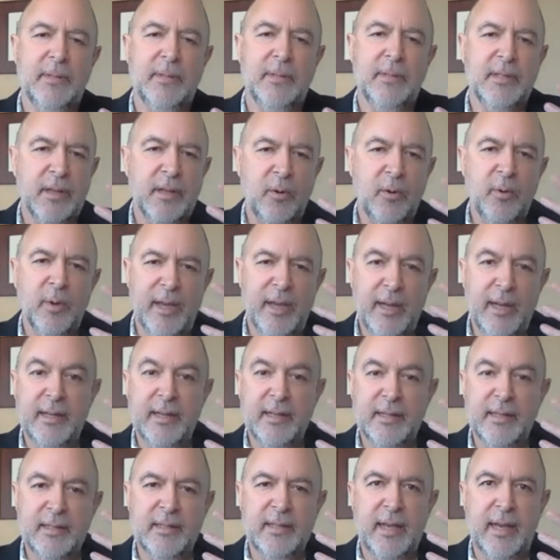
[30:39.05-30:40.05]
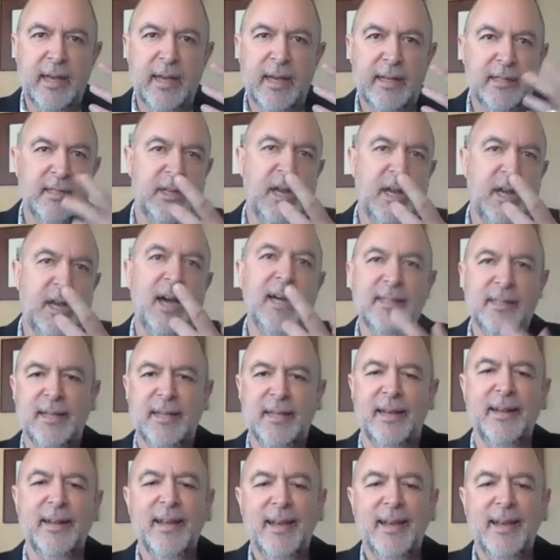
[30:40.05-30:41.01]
And so it is, as Todd said,